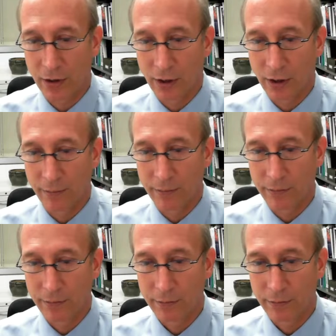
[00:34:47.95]

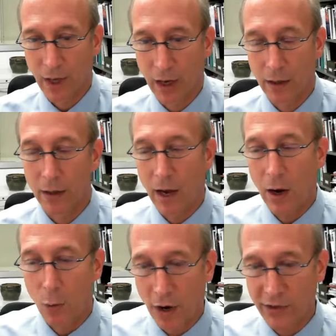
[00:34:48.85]

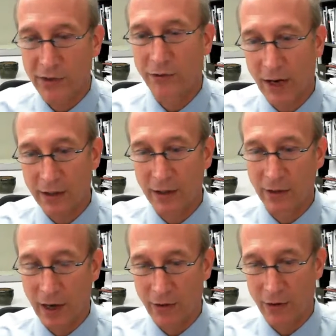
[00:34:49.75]
how one is affecting
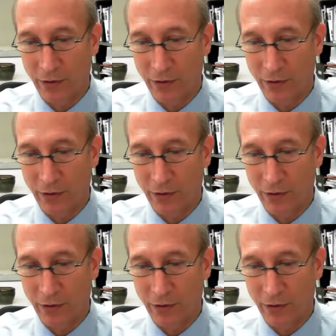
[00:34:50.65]
the other,